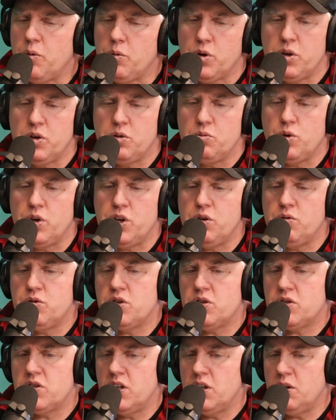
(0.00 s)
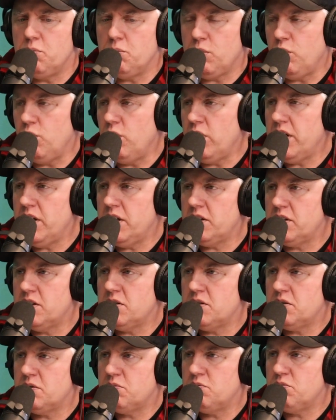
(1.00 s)
you just an employee at
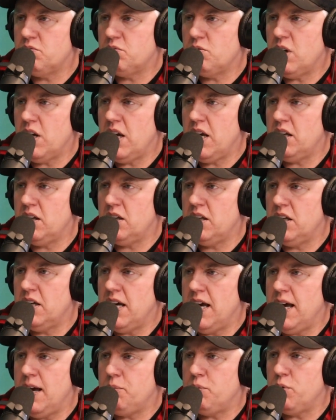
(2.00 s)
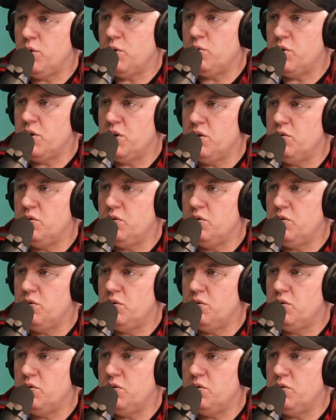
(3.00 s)
this angling app, or were you?